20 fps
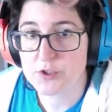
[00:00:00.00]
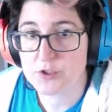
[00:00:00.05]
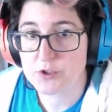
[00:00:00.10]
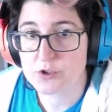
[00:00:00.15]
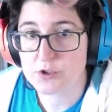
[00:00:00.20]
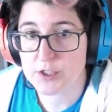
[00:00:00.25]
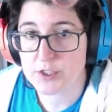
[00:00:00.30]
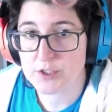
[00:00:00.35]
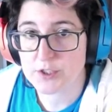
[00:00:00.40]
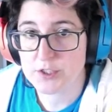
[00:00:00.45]

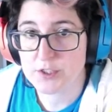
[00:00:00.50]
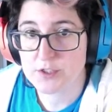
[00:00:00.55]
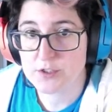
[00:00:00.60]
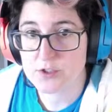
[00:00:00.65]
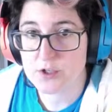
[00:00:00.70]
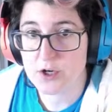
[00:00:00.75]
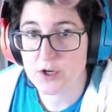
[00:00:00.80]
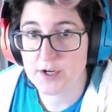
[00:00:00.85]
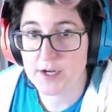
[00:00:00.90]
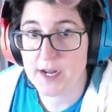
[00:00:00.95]

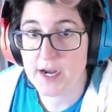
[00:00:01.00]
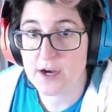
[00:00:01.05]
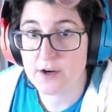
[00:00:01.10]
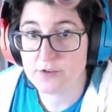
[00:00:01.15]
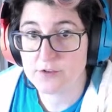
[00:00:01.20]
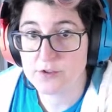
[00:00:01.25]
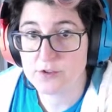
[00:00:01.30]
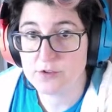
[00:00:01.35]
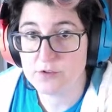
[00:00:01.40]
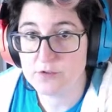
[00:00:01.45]
instructions on
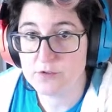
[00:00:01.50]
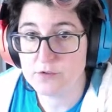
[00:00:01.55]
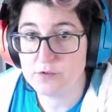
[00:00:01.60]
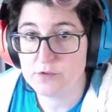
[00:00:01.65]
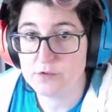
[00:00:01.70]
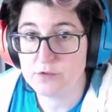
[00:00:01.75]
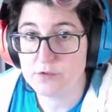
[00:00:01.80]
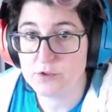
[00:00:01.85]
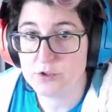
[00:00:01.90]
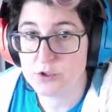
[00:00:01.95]
how to